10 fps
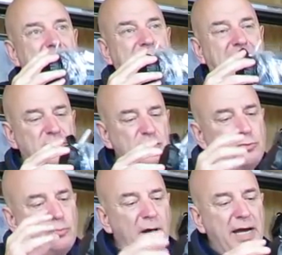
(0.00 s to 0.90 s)
Like, that's
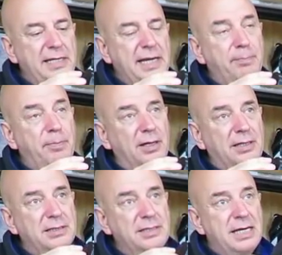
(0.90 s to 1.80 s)
two wide neck
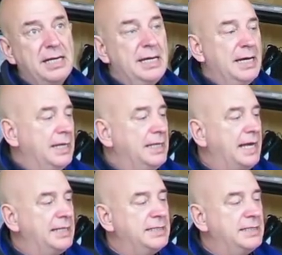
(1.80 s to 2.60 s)
bottles that,